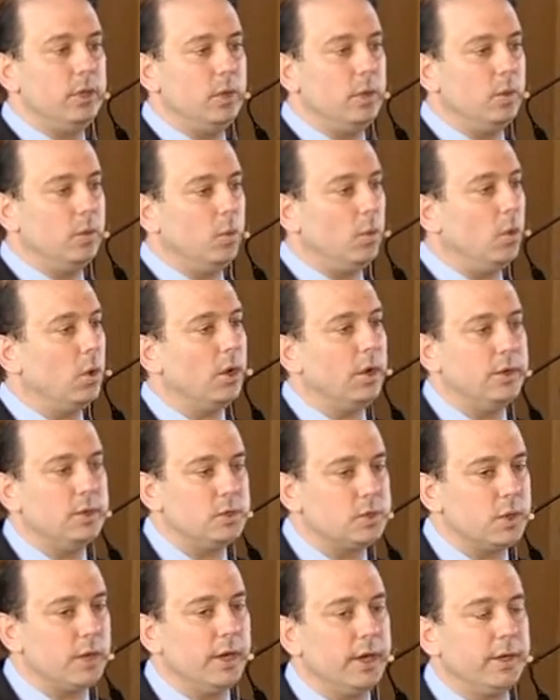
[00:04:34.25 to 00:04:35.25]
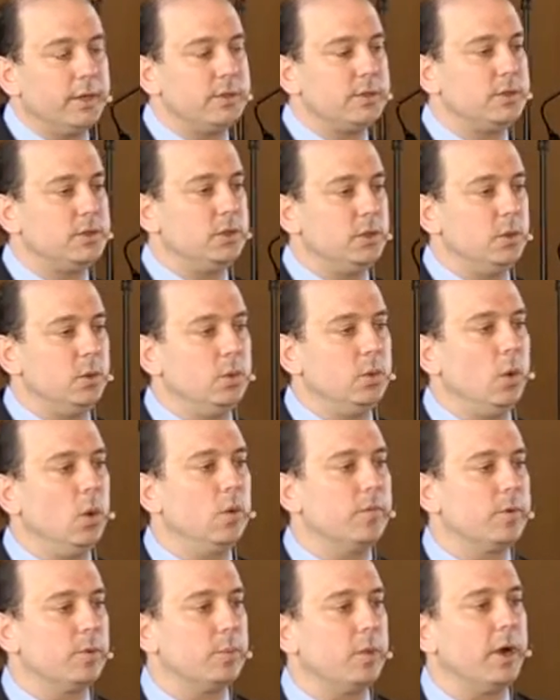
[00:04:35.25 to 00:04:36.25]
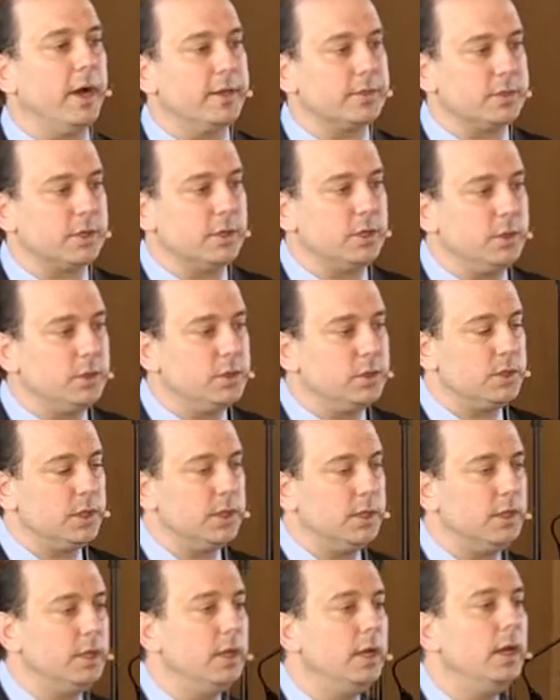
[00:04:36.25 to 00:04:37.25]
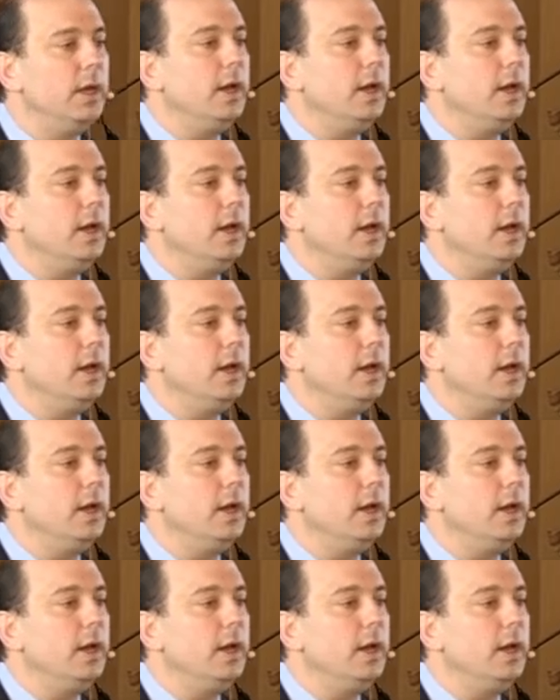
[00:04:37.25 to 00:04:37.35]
you know, the war on drugs to over-prosecution